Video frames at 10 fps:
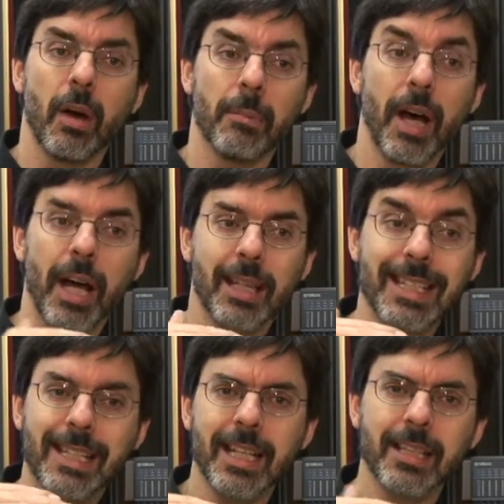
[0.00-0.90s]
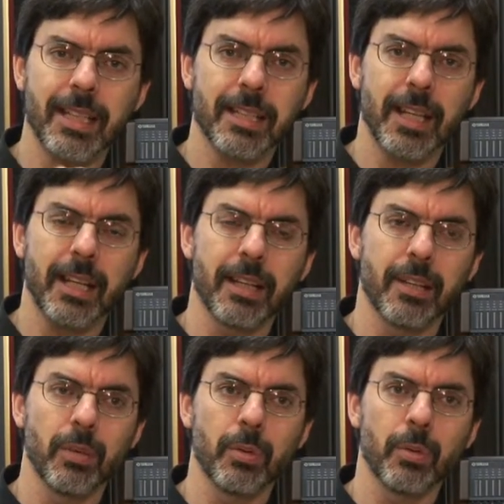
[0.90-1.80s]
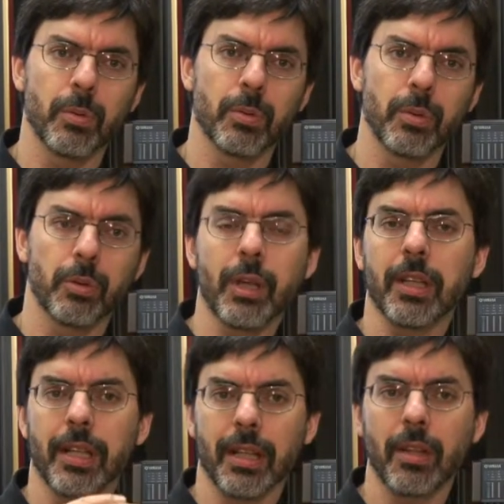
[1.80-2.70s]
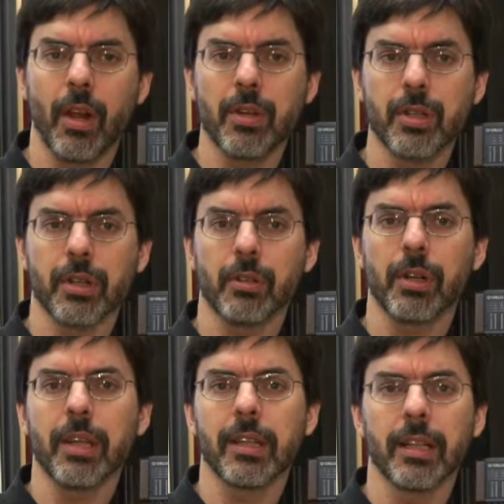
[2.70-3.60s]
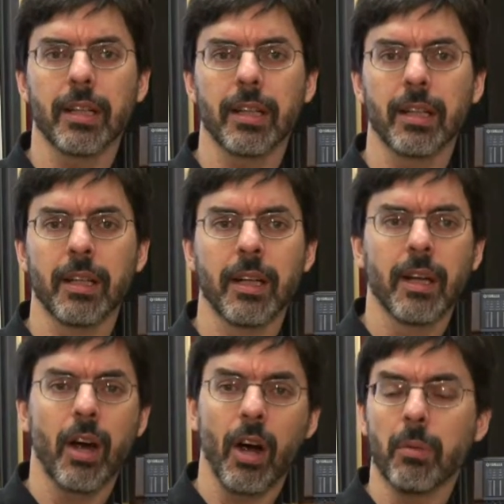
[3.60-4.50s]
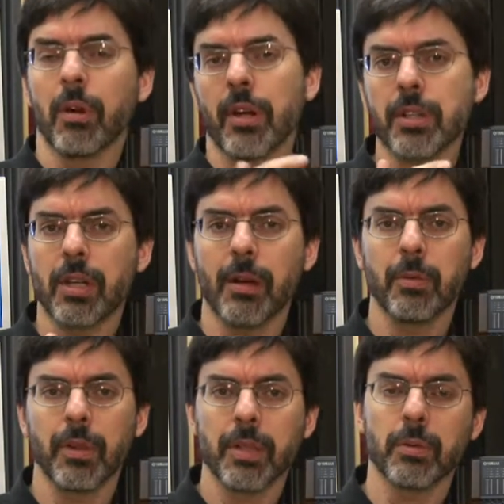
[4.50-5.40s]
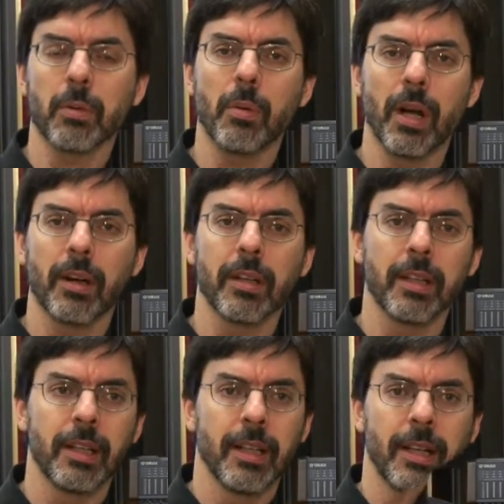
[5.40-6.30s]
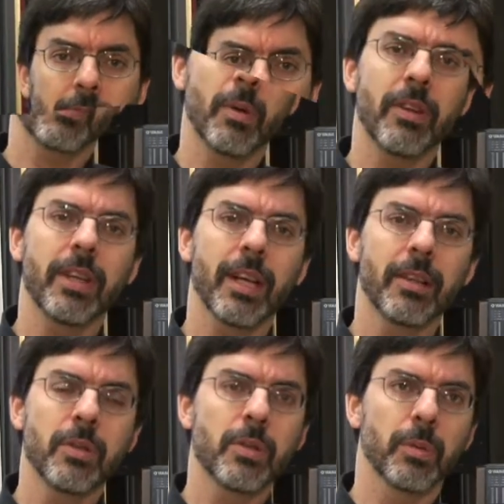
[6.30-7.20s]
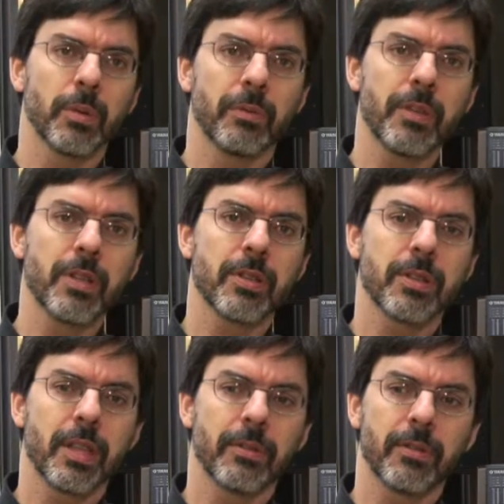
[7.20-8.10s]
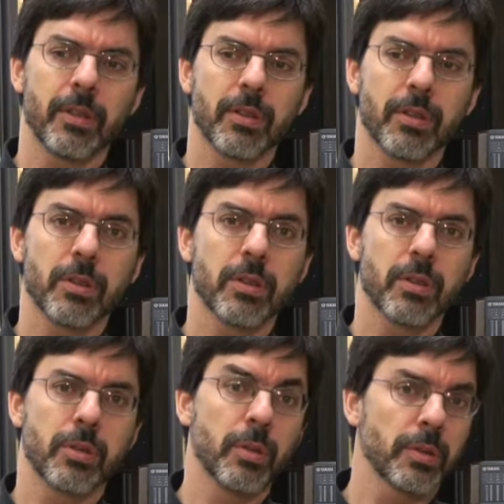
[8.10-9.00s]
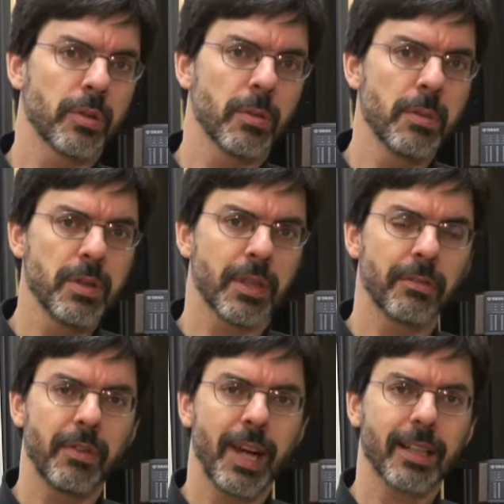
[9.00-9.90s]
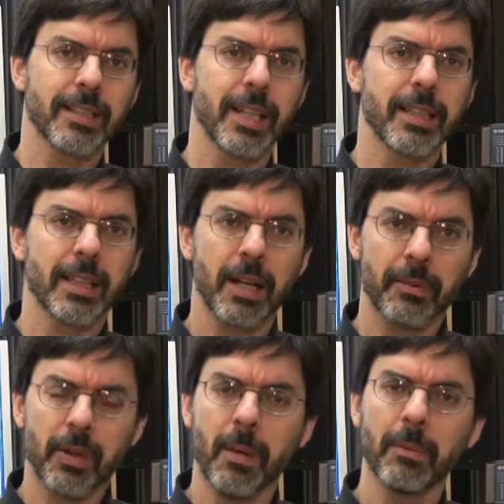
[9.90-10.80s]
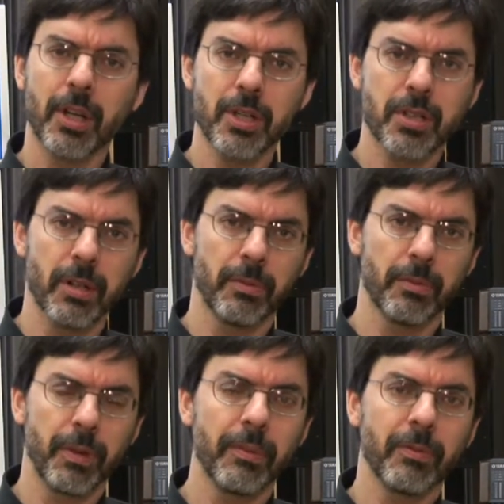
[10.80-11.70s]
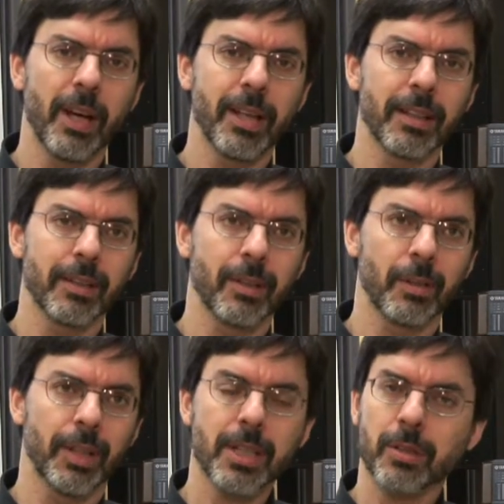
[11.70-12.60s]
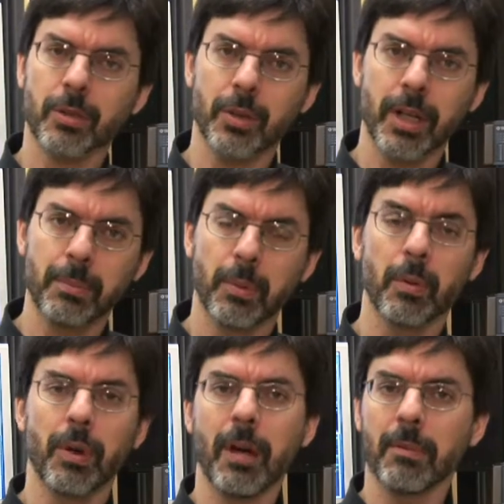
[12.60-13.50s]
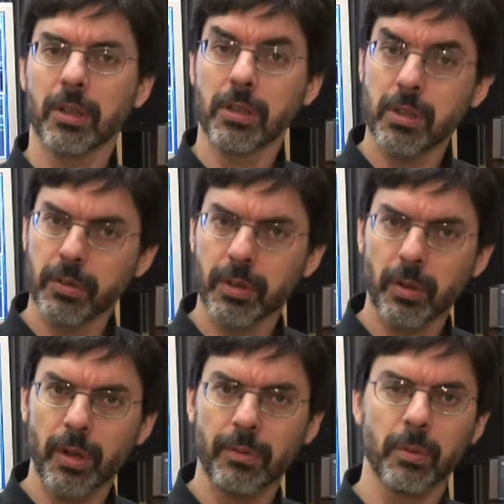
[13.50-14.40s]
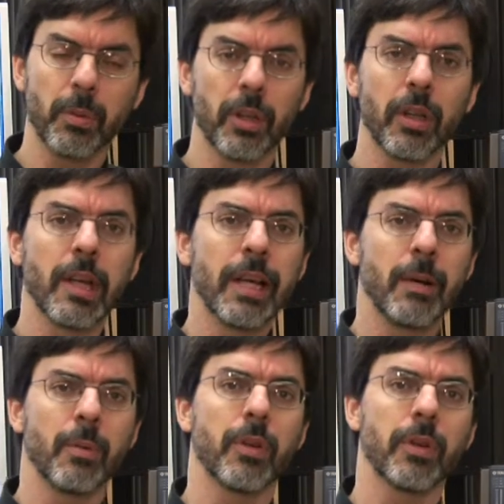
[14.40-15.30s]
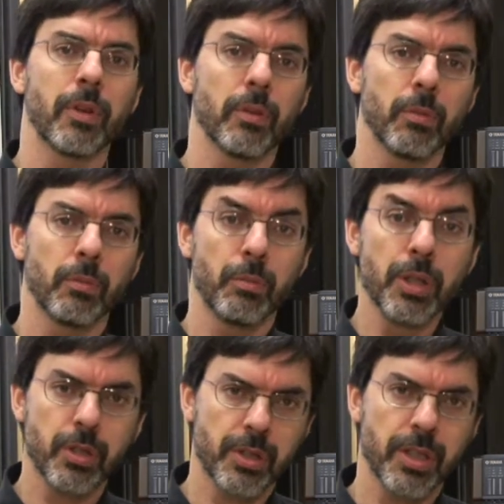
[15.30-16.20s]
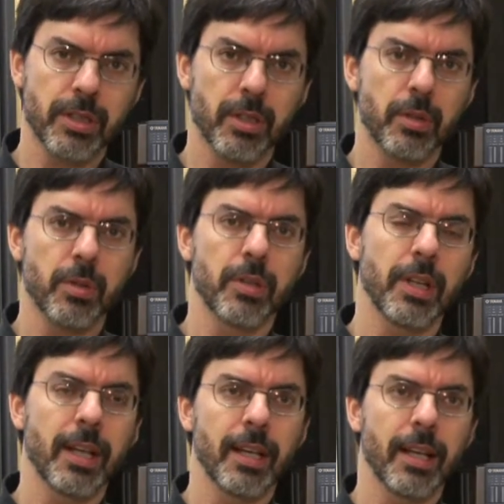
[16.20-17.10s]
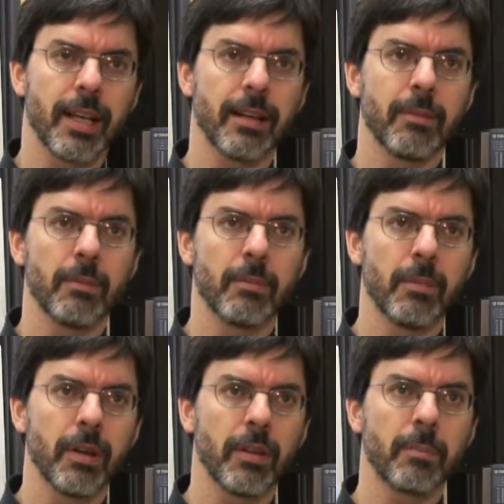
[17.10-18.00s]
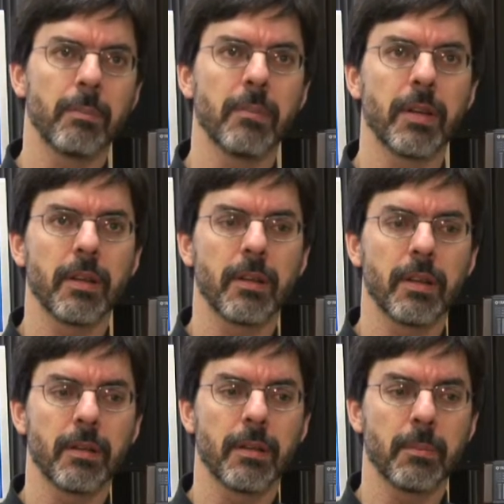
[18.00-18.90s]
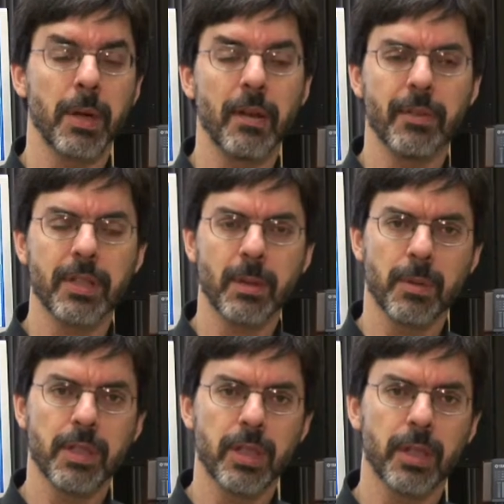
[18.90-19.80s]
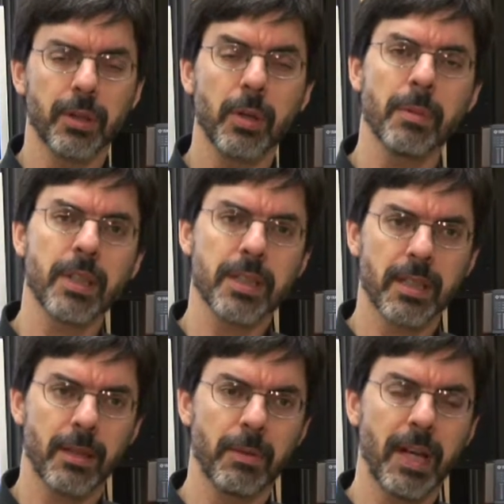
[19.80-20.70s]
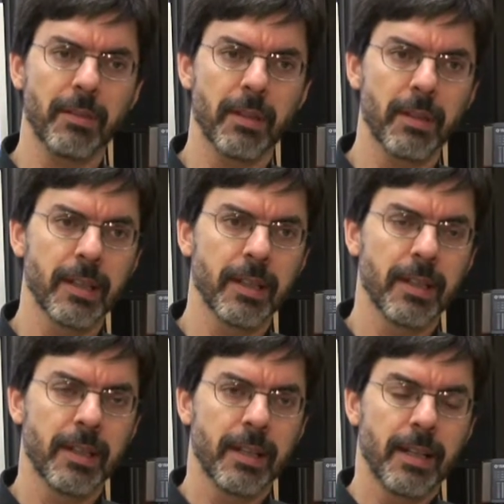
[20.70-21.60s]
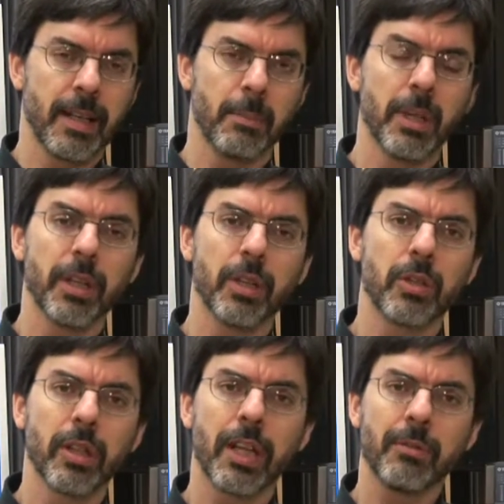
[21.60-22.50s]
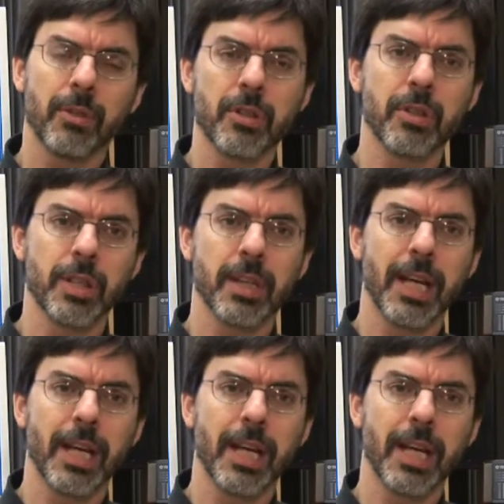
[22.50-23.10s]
behind the scenes, let's say, to create the technology and create the hardware and software that's required. So one of the unusual features of the Schulich School of Music, in fact, is that it's a kind of a combination of a very fine orchestral training program, a conservatory, if you will, with a research institution. And one of the benefits that we see at CIRMMT is that we have the ability to leverage the